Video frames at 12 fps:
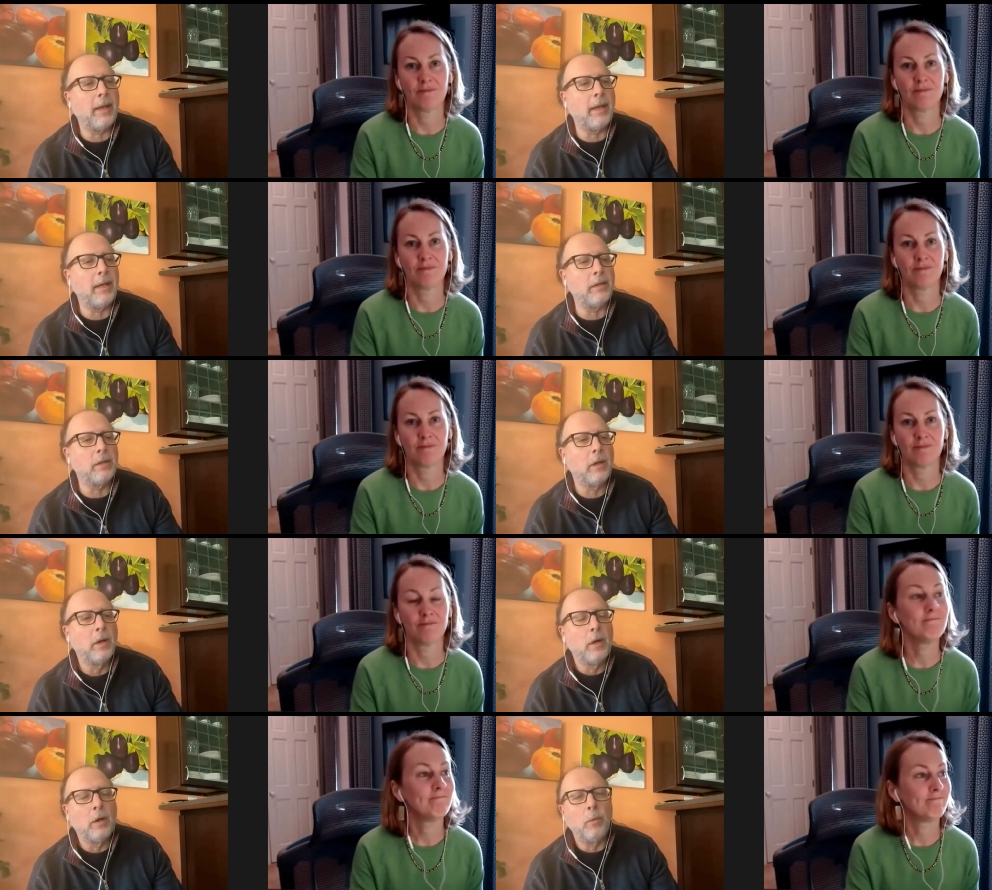Speaker 1: and
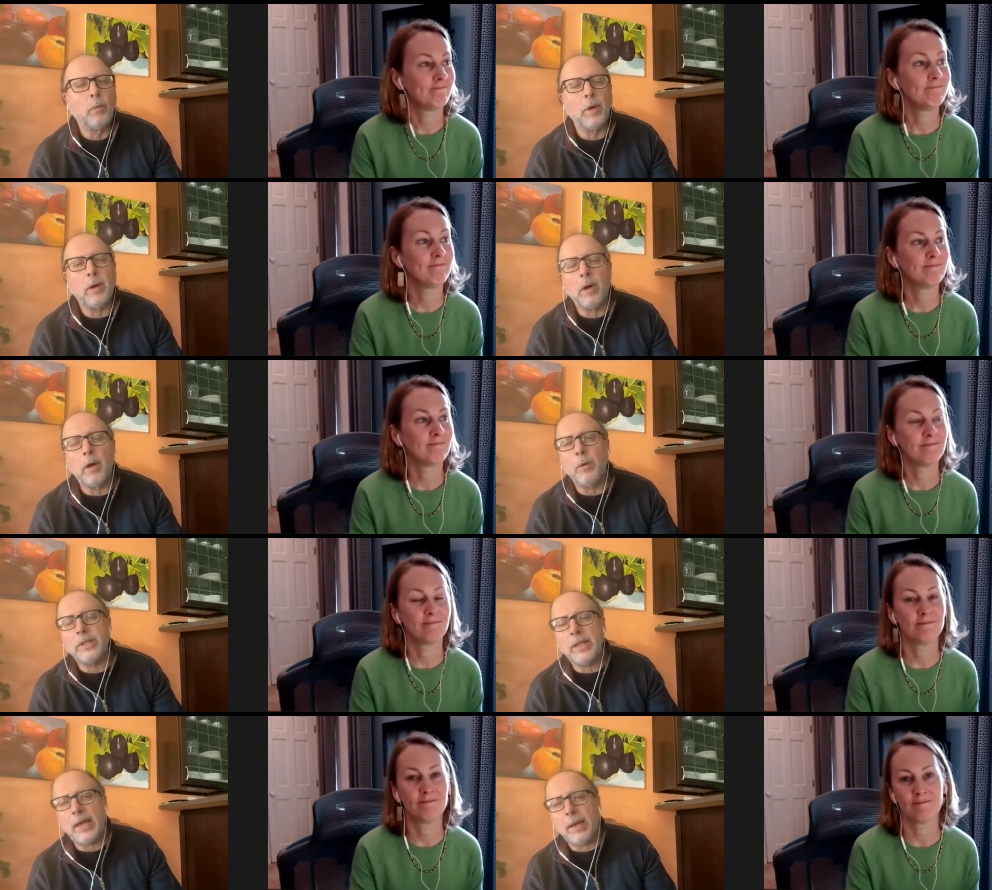we're
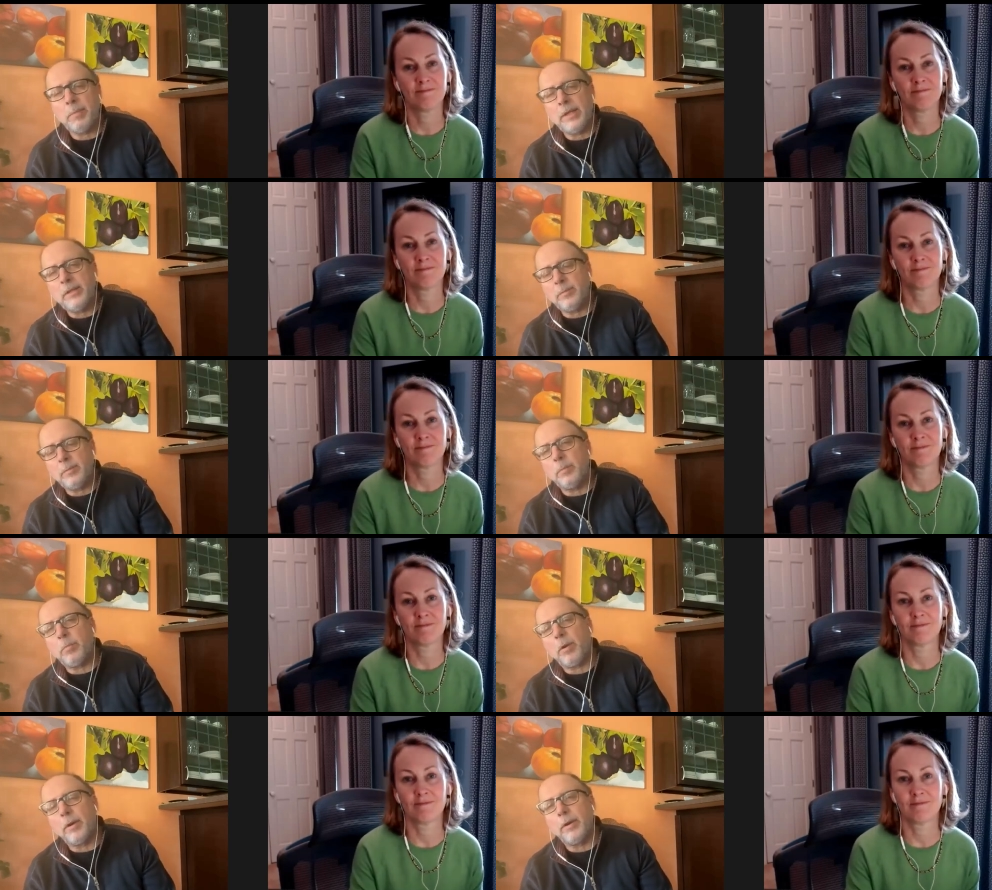always happy to be
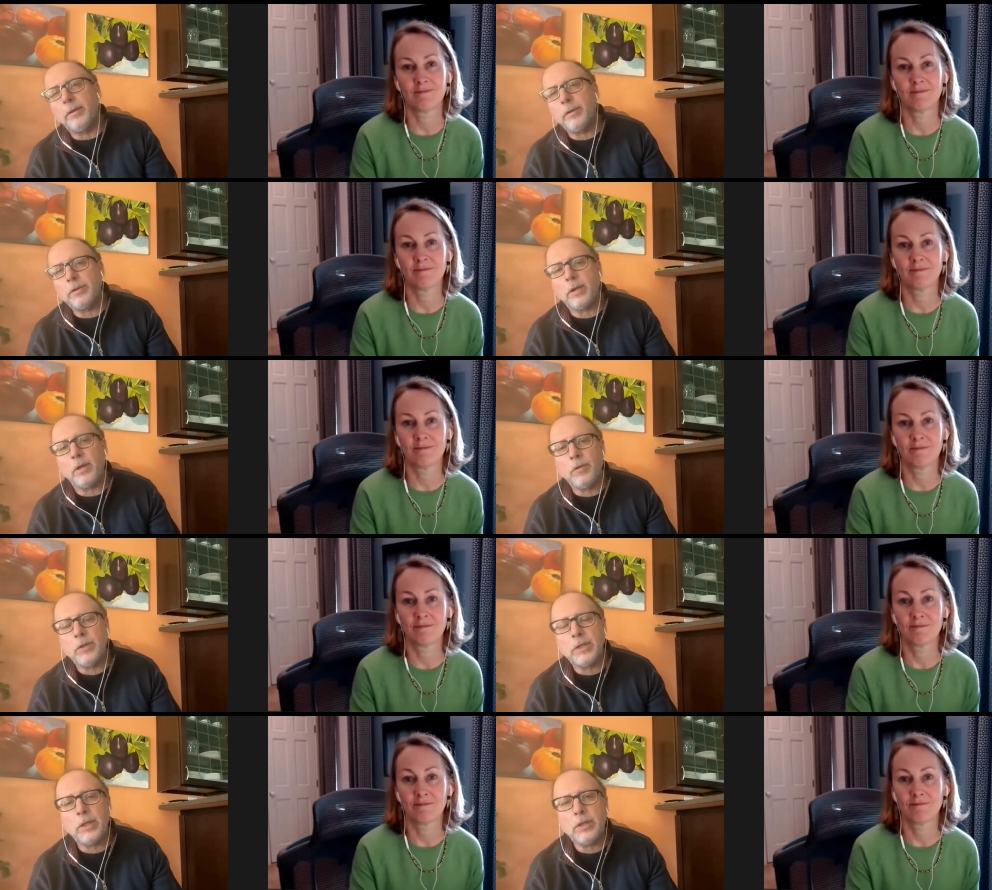part of those
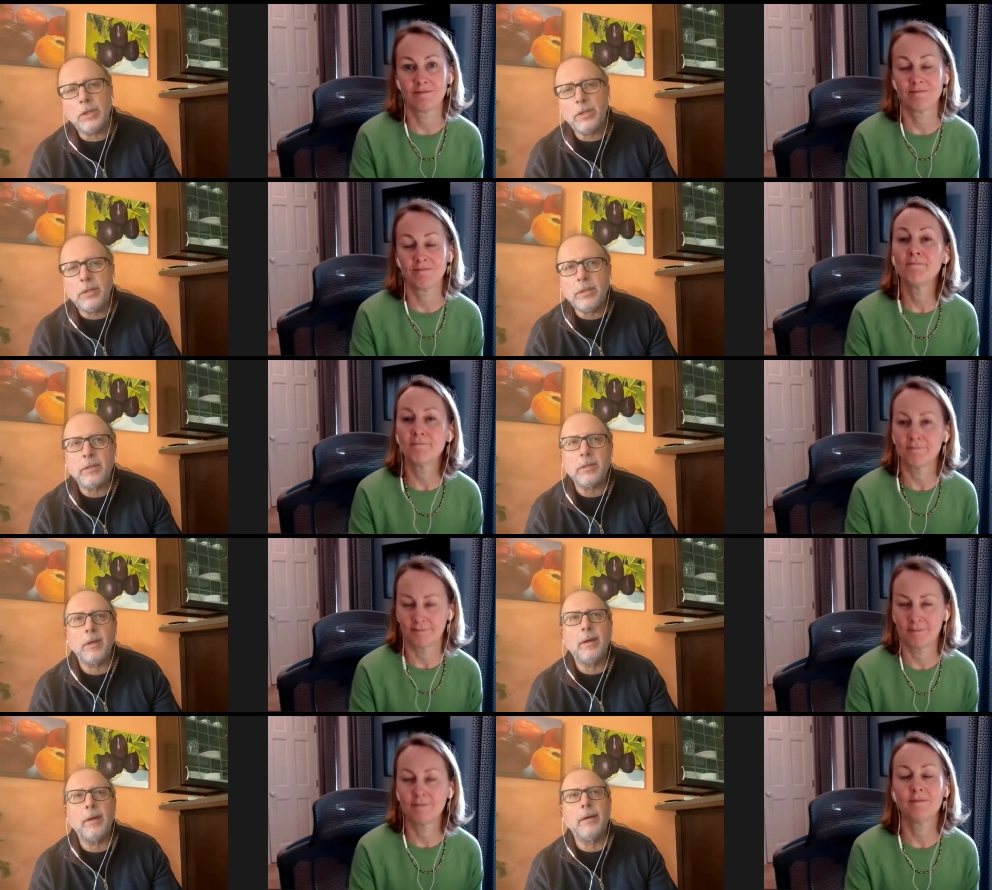conversations
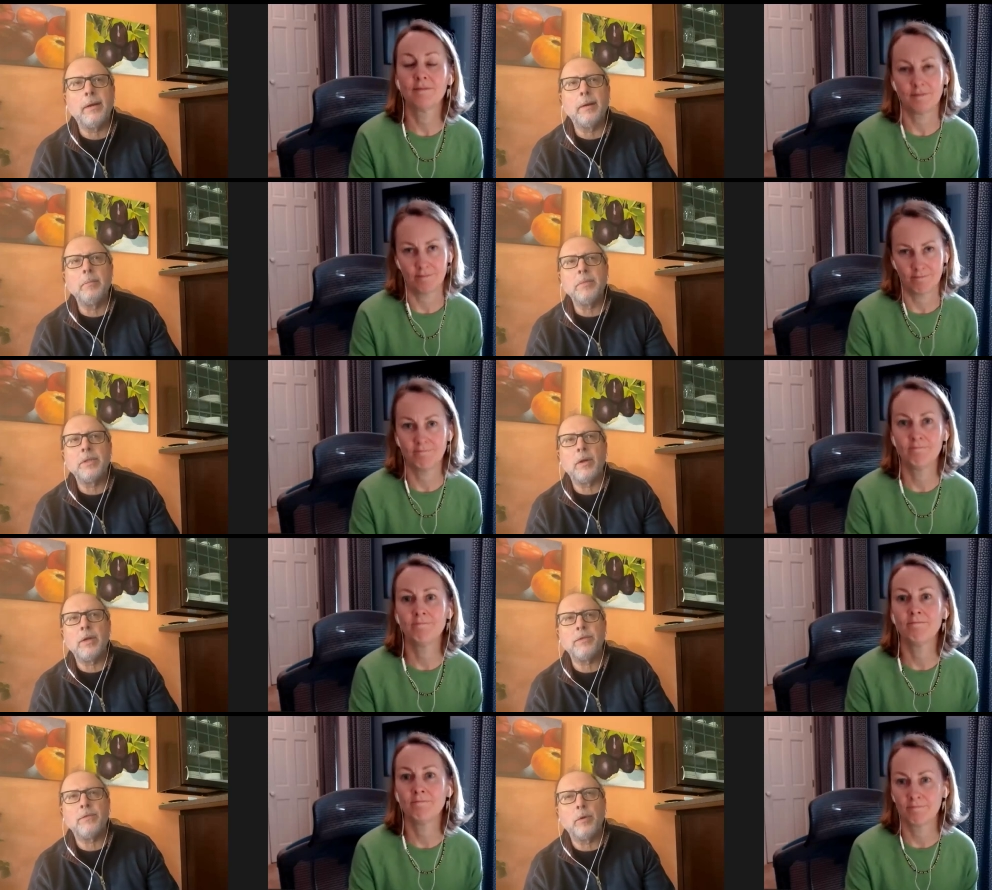um, so
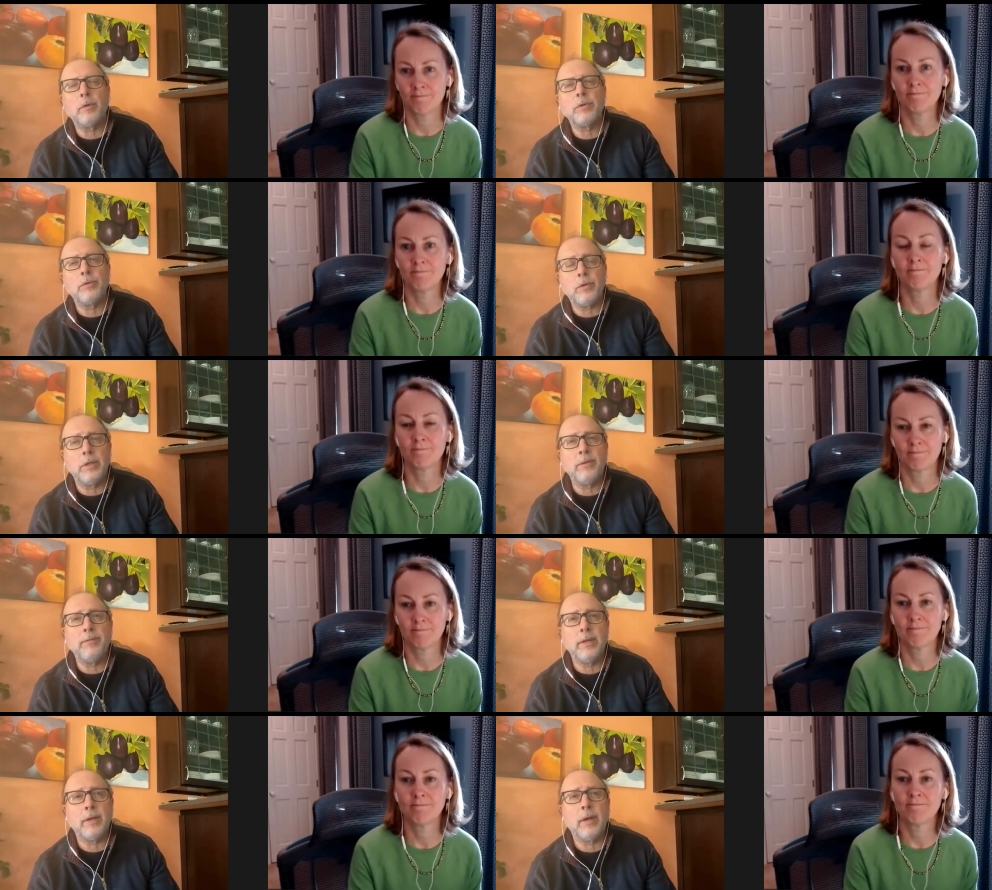as folks are trying
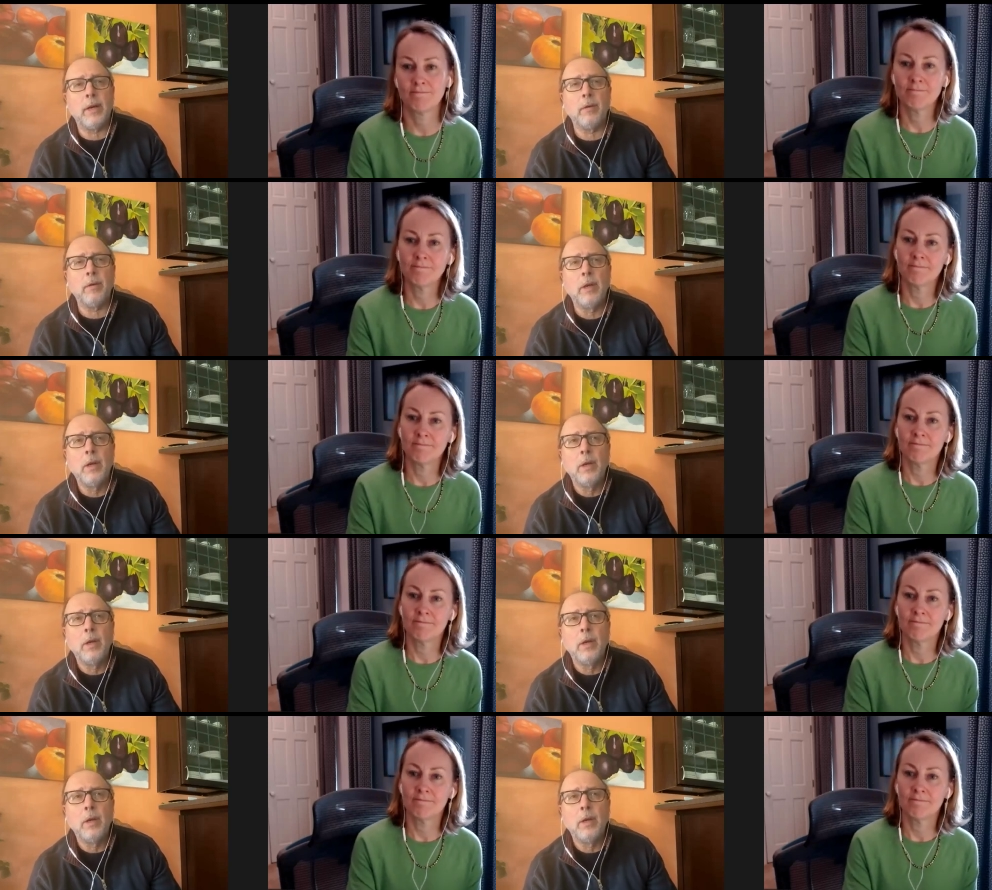to figure out